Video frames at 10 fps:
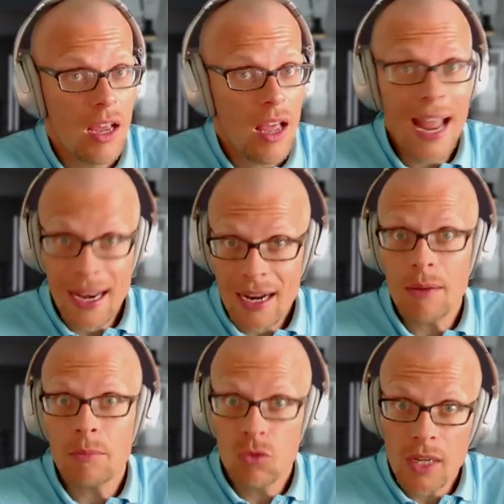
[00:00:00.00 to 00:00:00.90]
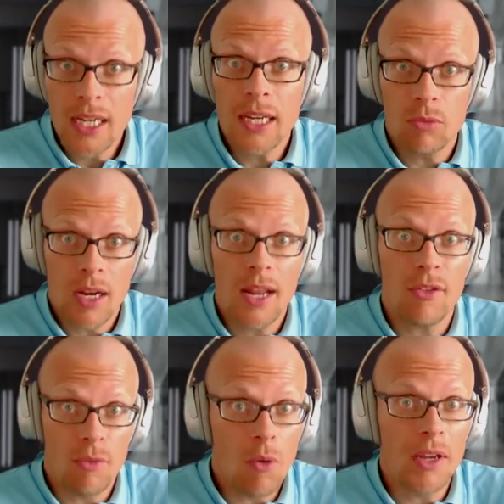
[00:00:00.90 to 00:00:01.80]
And I'm really, really
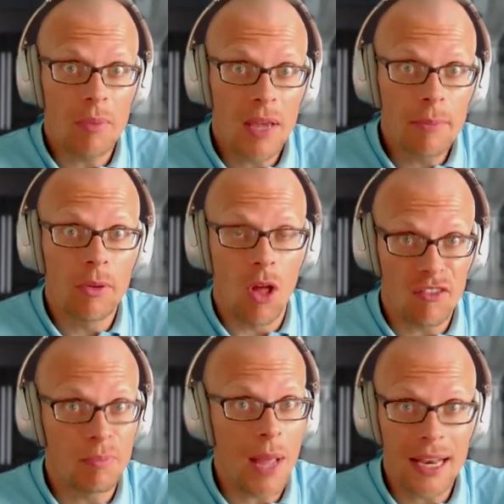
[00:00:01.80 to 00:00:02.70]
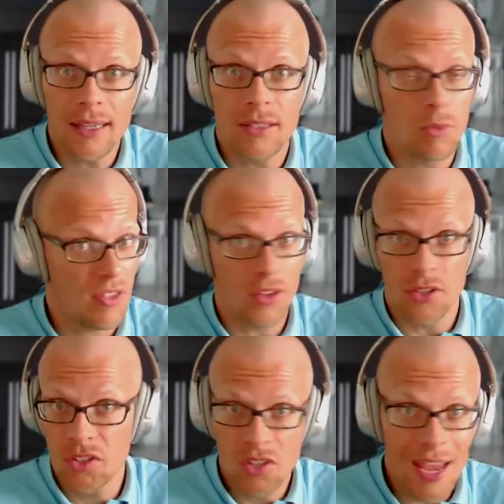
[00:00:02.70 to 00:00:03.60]
throwing people off balance with the
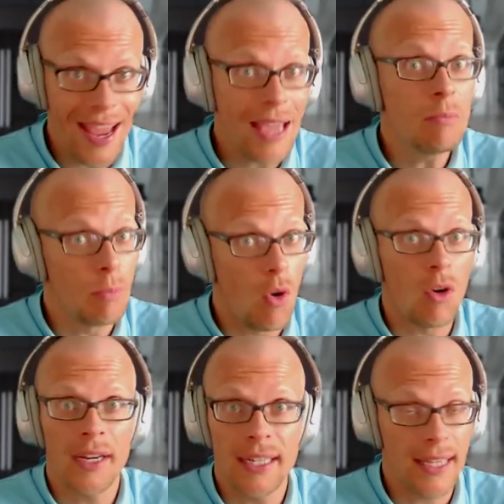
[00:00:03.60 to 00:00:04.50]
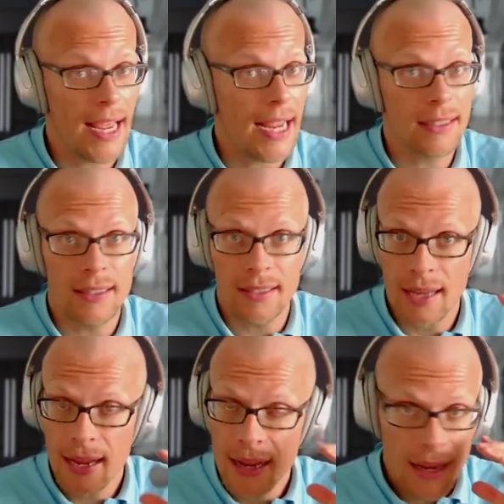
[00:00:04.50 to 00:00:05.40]
same boring cases
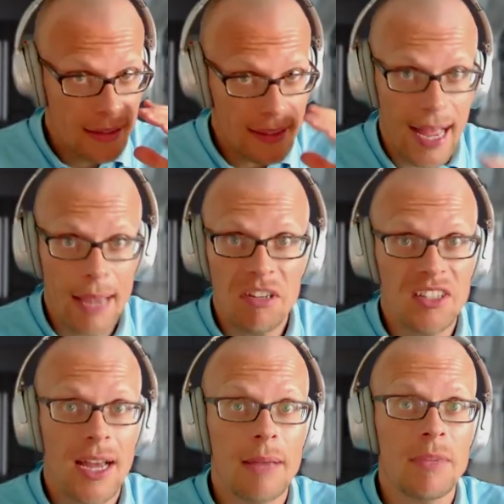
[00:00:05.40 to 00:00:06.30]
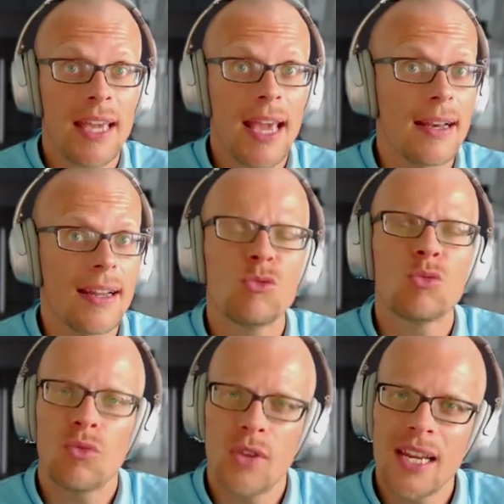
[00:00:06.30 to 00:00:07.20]
time and time again. It
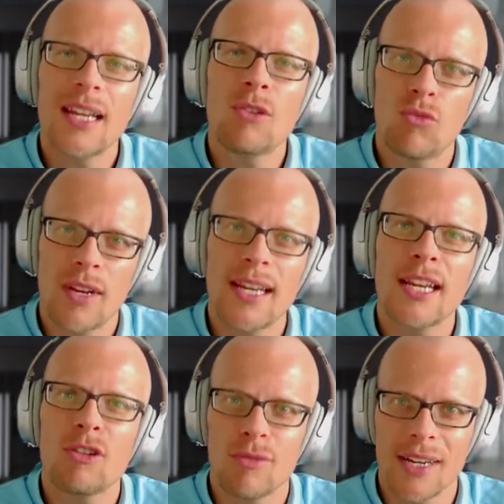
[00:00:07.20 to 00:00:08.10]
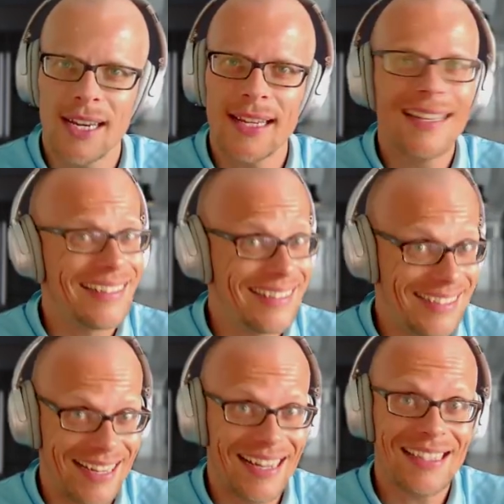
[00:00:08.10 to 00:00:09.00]
really, really, really
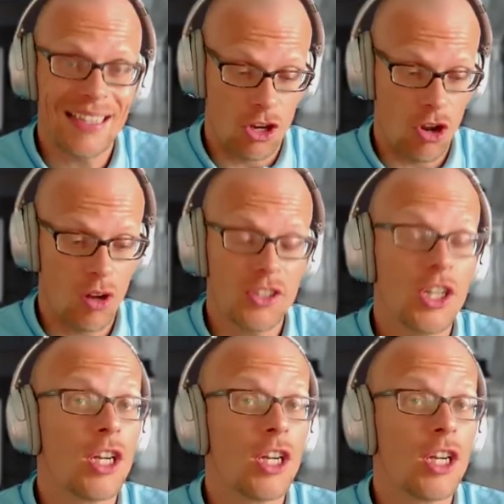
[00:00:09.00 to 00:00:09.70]
does not